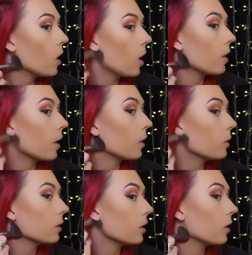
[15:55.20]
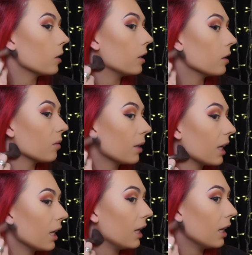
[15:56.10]
And then I also do it under my
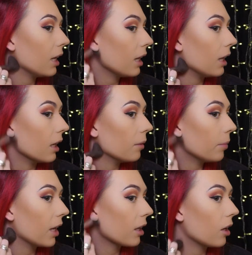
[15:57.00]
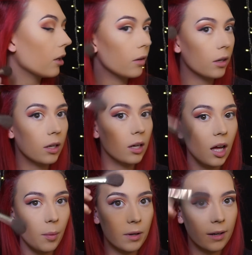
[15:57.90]
ear here, but I go
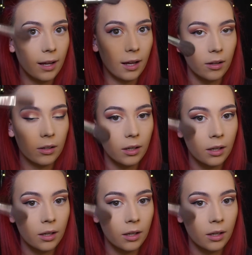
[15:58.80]
up and down,